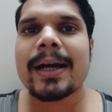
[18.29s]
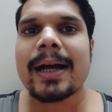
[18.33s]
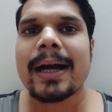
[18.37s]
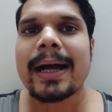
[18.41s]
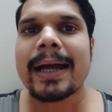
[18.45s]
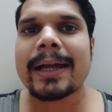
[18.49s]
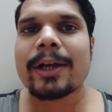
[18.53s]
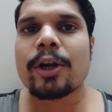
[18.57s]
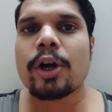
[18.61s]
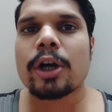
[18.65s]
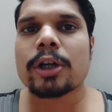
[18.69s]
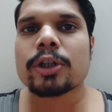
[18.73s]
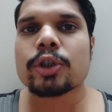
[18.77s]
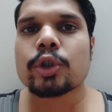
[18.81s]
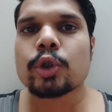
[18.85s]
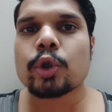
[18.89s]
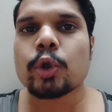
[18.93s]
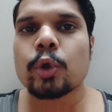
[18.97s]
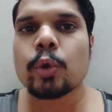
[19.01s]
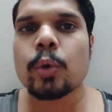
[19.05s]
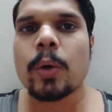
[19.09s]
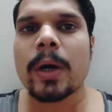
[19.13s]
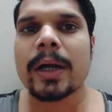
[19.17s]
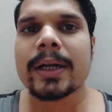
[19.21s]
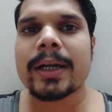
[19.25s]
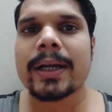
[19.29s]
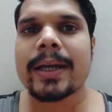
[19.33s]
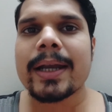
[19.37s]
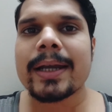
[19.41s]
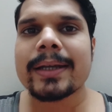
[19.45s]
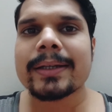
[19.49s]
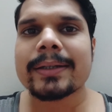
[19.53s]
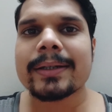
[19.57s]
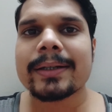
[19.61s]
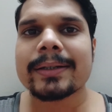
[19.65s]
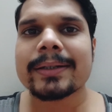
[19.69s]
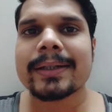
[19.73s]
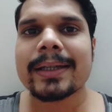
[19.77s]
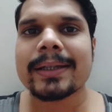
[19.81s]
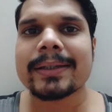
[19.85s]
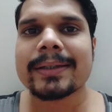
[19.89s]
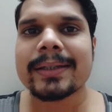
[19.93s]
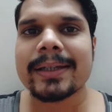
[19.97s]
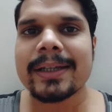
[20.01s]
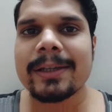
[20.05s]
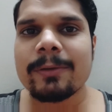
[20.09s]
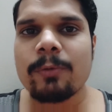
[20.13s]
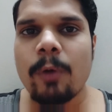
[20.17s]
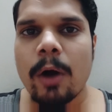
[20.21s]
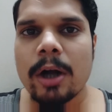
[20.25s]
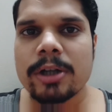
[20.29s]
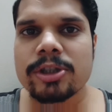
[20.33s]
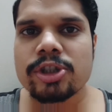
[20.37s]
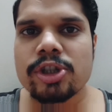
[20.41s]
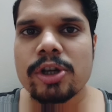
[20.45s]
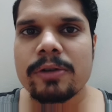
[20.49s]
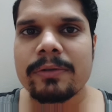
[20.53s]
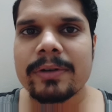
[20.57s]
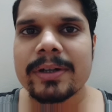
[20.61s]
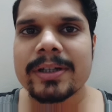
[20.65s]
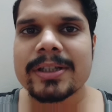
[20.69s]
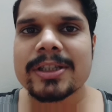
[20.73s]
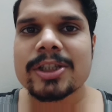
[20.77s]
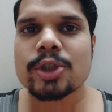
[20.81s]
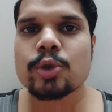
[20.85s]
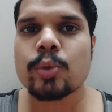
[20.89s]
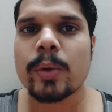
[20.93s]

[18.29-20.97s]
I got 233 watch hours,